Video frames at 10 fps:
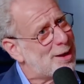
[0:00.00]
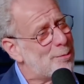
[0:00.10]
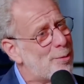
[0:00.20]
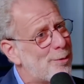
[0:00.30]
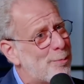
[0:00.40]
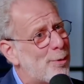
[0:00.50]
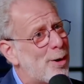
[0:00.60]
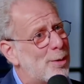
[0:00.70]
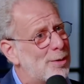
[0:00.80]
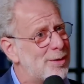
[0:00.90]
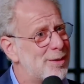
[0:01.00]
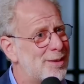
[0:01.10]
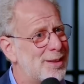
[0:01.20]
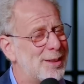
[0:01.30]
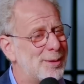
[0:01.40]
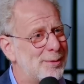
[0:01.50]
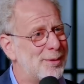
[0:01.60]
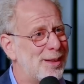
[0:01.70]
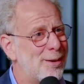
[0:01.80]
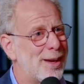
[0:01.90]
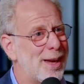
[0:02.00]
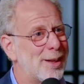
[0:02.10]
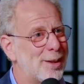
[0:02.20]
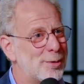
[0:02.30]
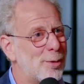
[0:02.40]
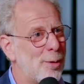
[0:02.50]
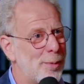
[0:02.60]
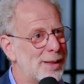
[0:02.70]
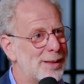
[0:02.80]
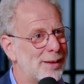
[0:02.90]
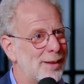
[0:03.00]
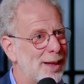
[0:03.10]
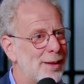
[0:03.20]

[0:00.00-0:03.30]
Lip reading: they're more prone to going out of control, basically.